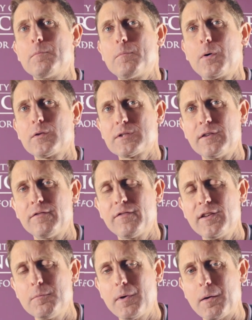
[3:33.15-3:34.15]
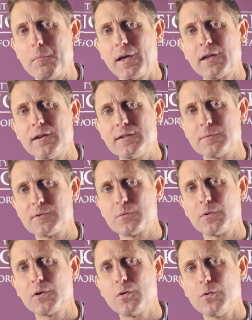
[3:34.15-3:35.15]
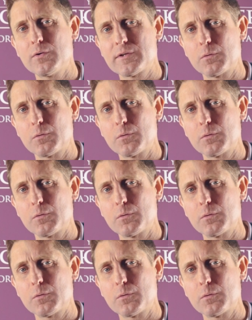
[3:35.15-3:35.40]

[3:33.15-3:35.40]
positive feedback mechanisms would cause